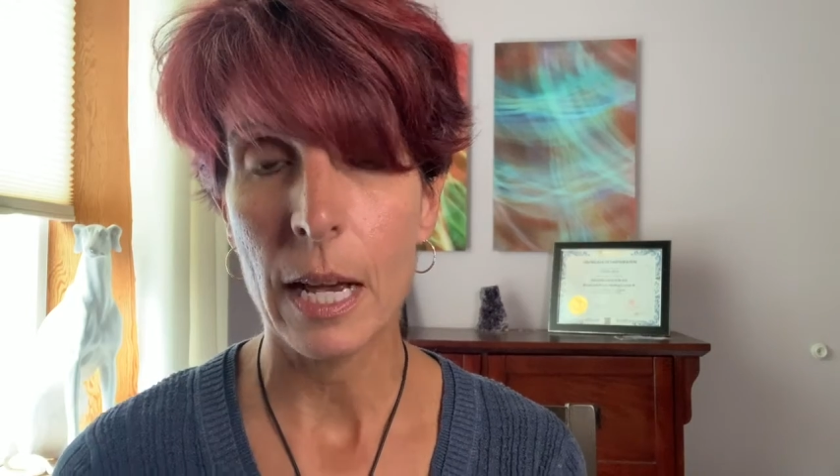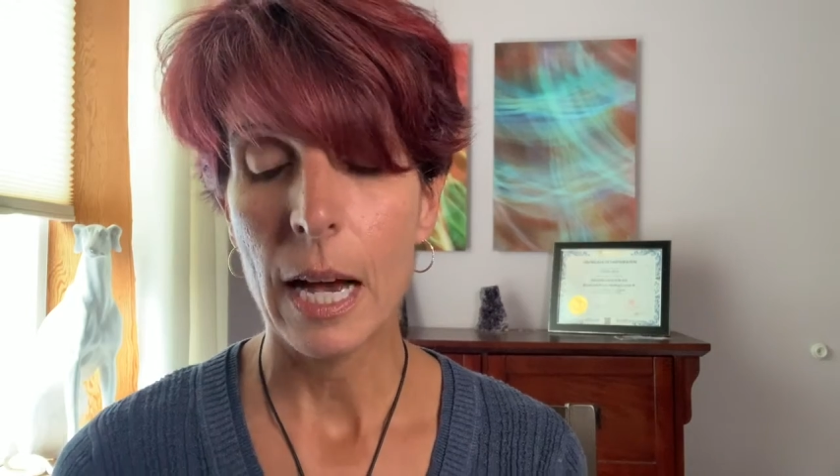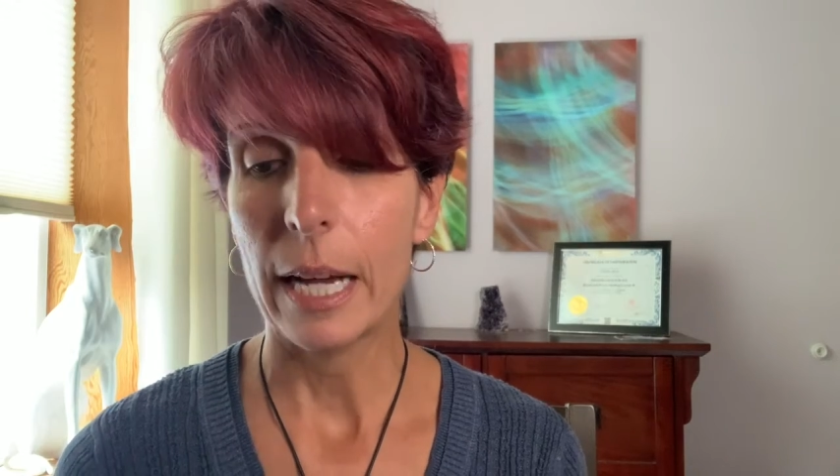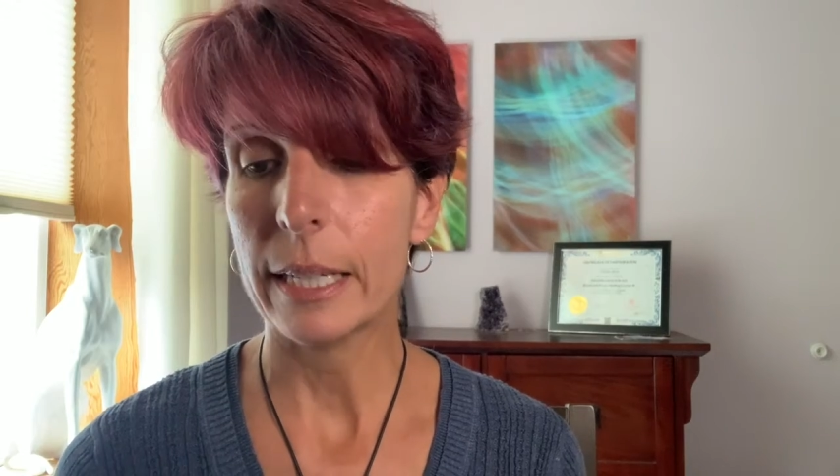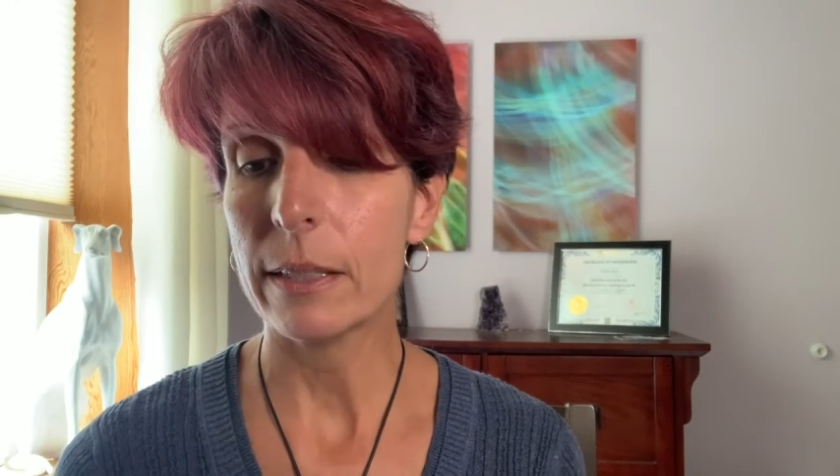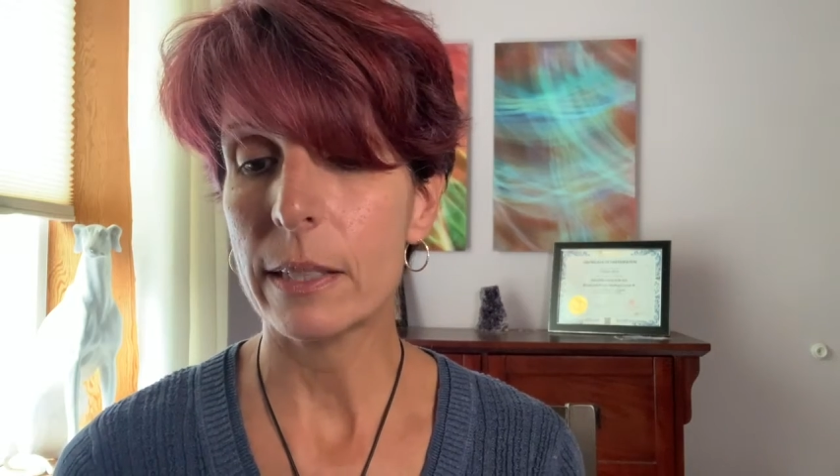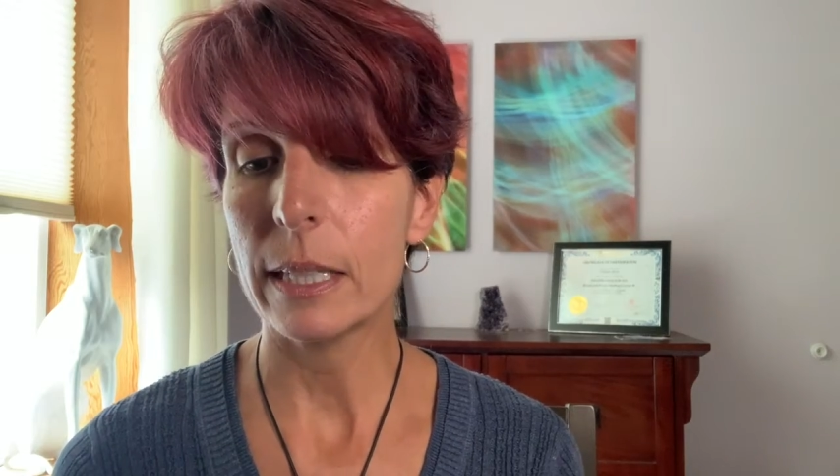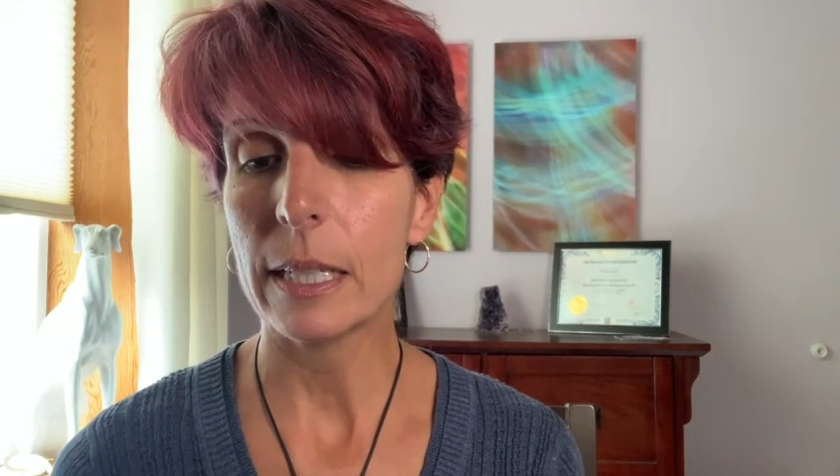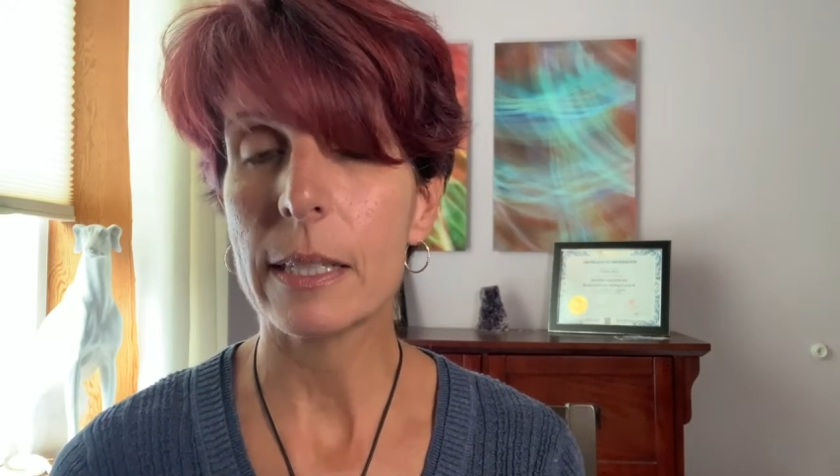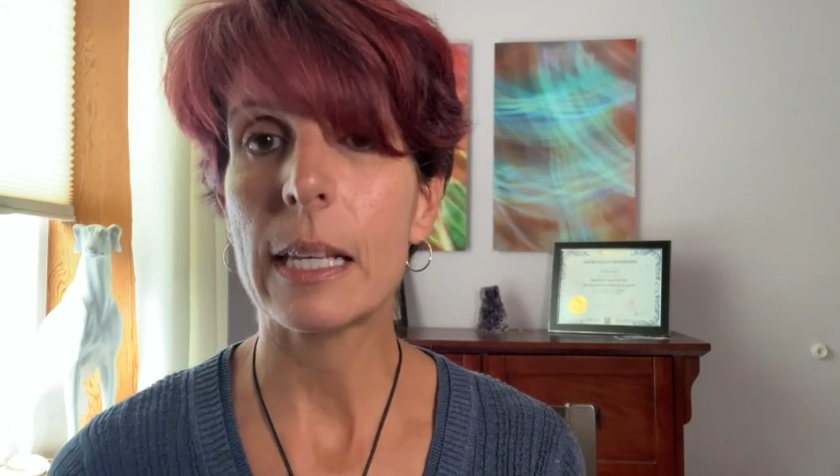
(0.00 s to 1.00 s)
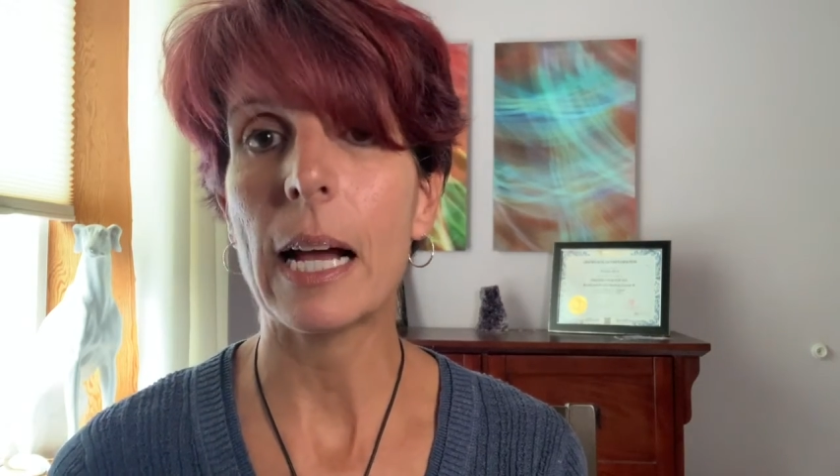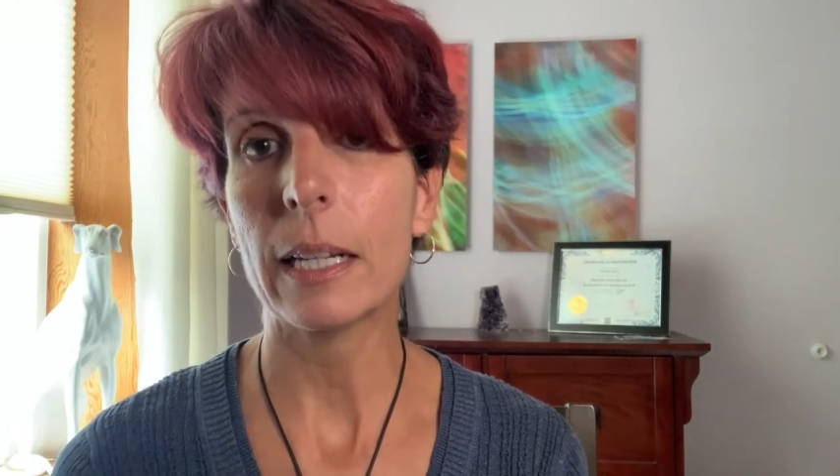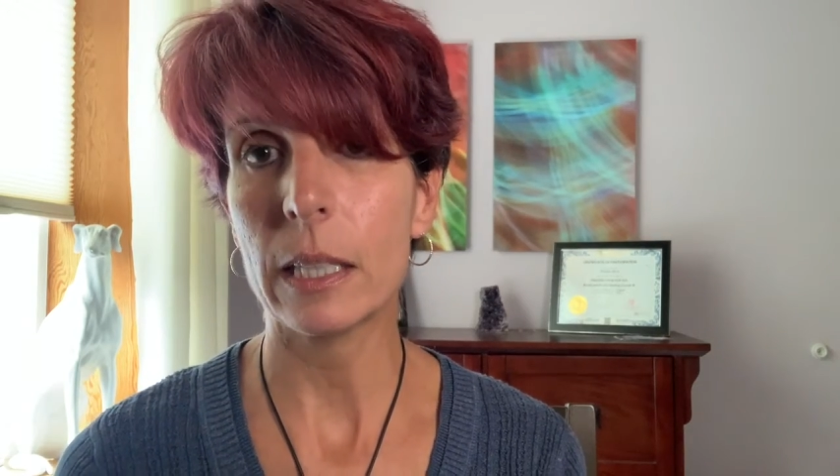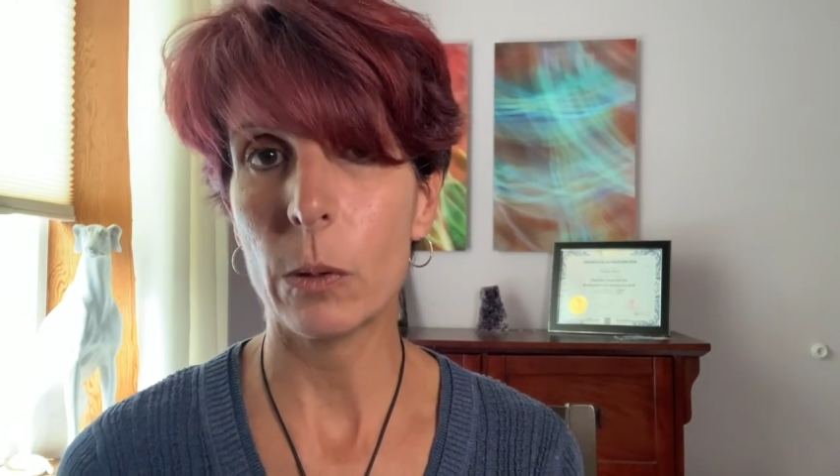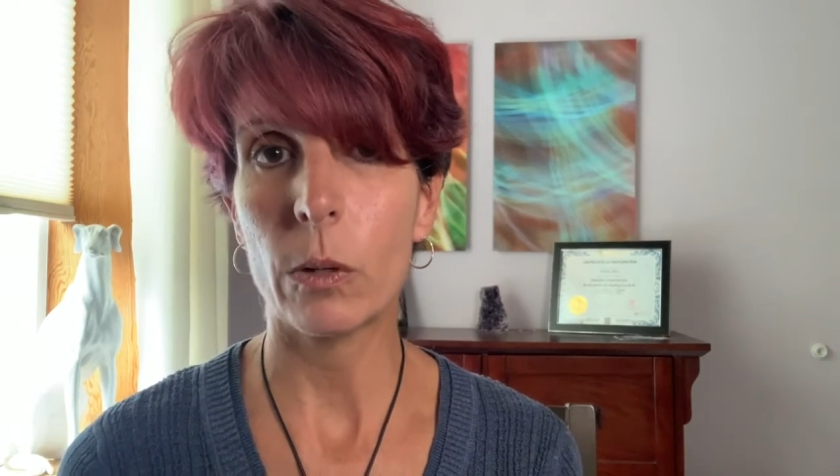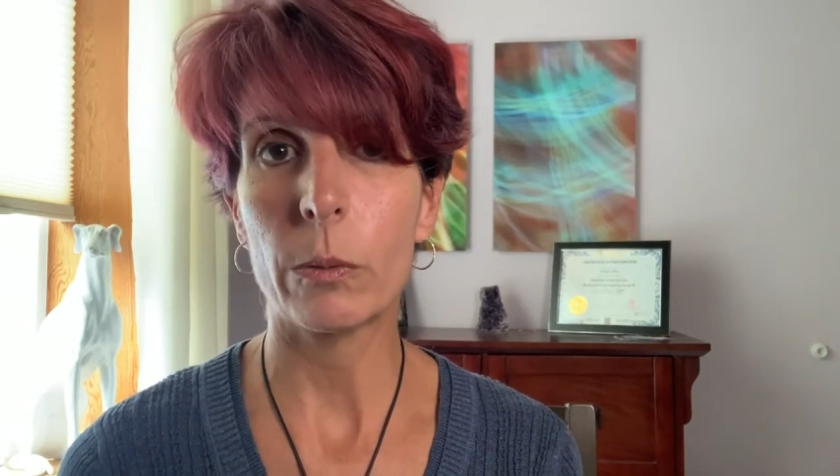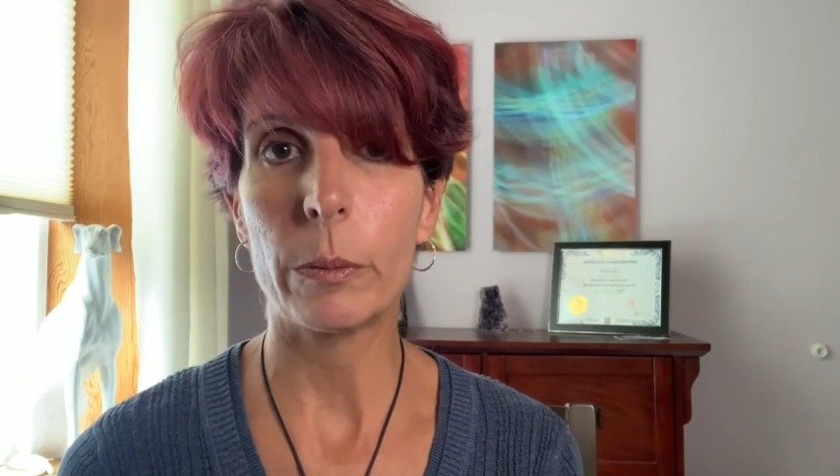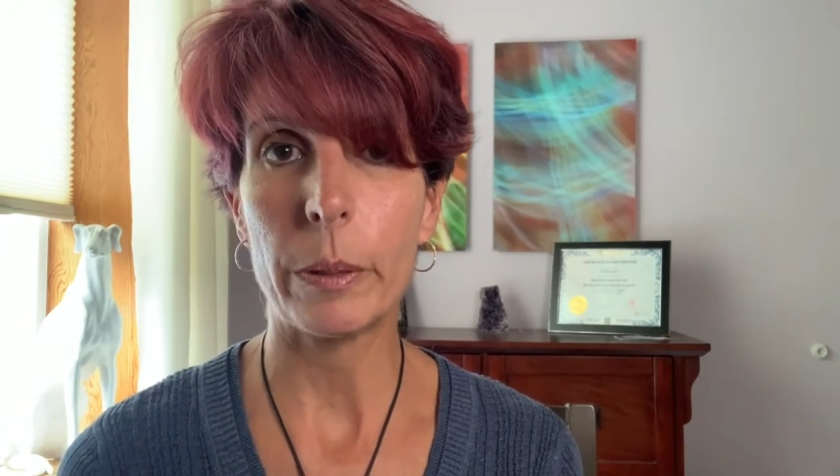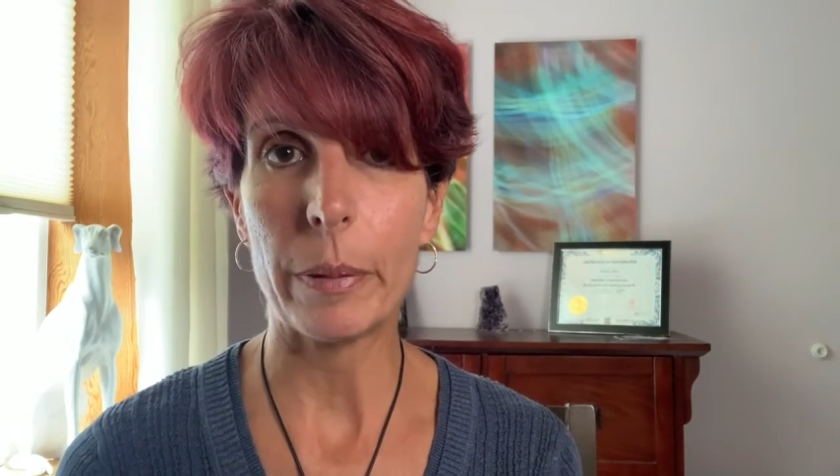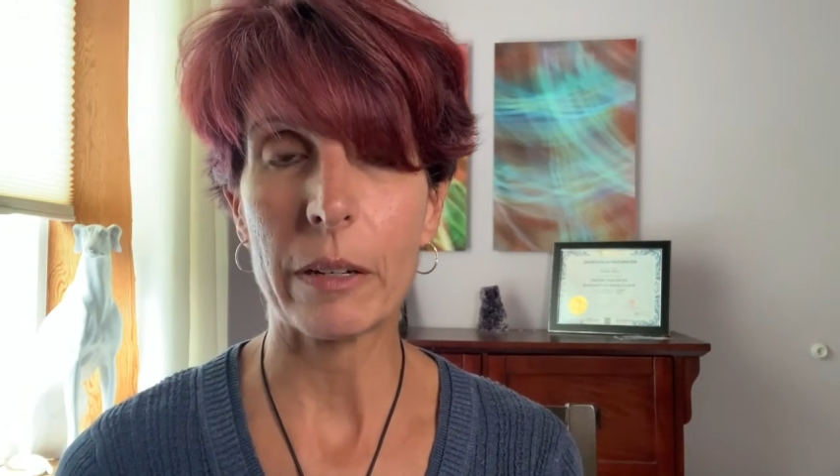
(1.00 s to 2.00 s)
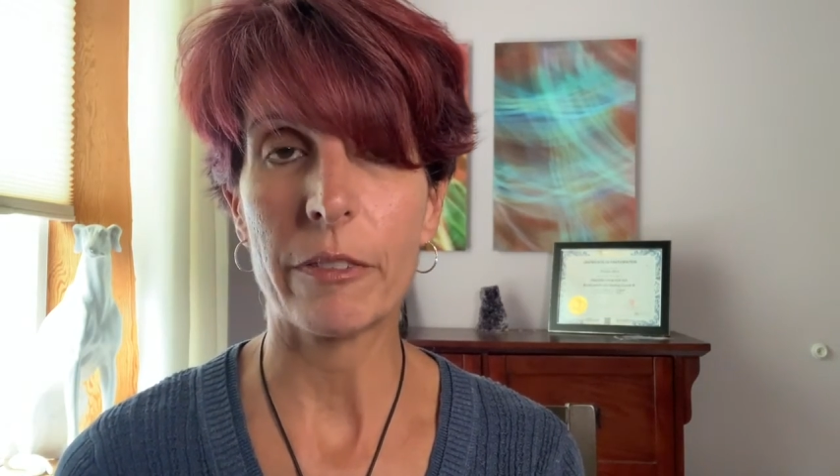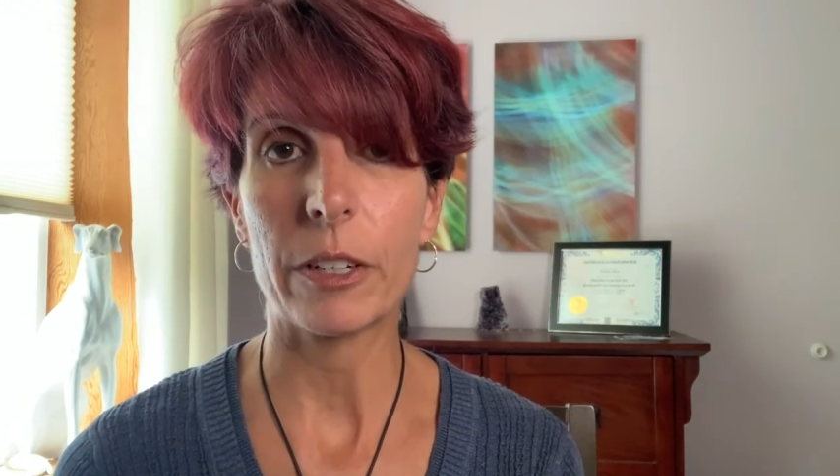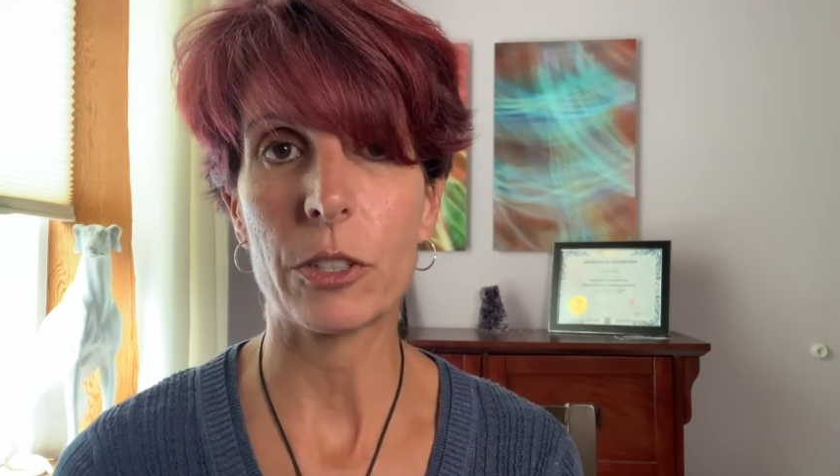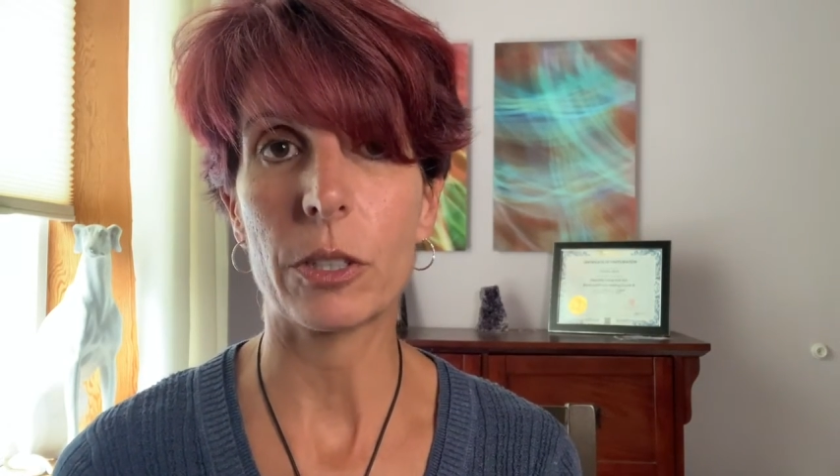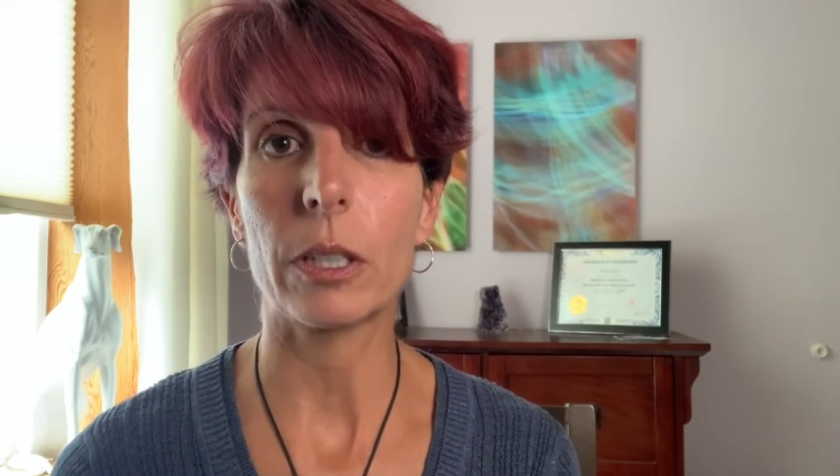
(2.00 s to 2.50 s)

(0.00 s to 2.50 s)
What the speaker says: I can see exactly what would be beneficial